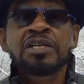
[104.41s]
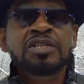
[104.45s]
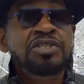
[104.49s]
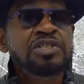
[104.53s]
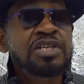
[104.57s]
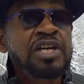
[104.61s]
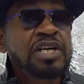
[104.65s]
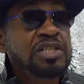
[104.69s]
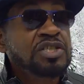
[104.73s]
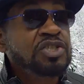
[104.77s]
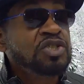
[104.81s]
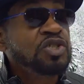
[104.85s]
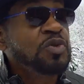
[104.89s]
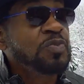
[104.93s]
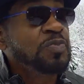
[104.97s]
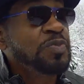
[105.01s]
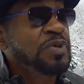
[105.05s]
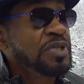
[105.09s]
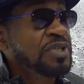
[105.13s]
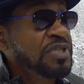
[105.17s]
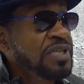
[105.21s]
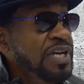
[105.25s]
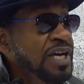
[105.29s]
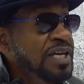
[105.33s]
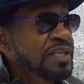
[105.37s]
just to
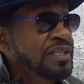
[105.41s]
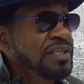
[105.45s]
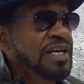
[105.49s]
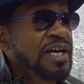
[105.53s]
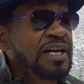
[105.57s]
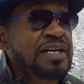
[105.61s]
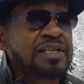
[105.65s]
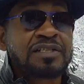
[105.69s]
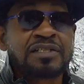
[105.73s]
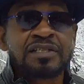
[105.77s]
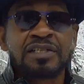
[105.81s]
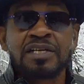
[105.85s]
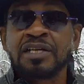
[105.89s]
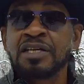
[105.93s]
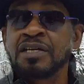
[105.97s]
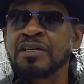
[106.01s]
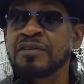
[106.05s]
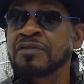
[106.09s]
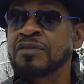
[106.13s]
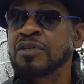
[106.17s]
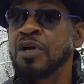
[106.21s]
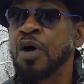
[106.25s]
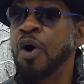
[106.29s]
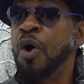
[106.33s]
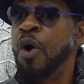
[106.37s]
protect
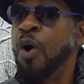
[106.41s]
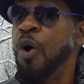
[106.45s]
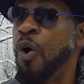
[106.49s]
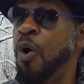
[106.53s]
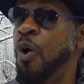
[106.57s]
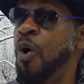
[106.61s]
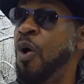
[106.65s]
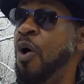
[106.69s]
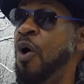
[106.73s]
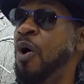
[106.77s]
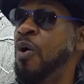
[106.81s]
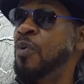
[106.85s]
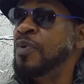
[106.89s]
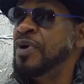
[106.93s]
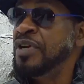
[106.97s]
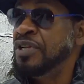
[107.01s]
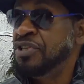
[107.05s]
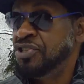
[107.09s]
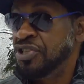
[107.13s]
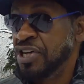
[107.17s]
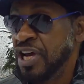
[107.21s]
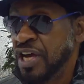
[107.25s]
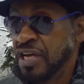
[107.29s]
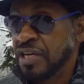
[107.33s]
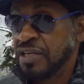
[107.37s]
ourselves, or we
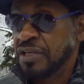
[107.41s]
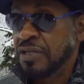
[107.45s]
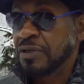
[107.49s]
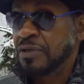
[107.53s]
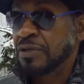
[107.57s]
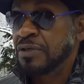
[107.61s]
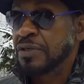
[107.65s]
change.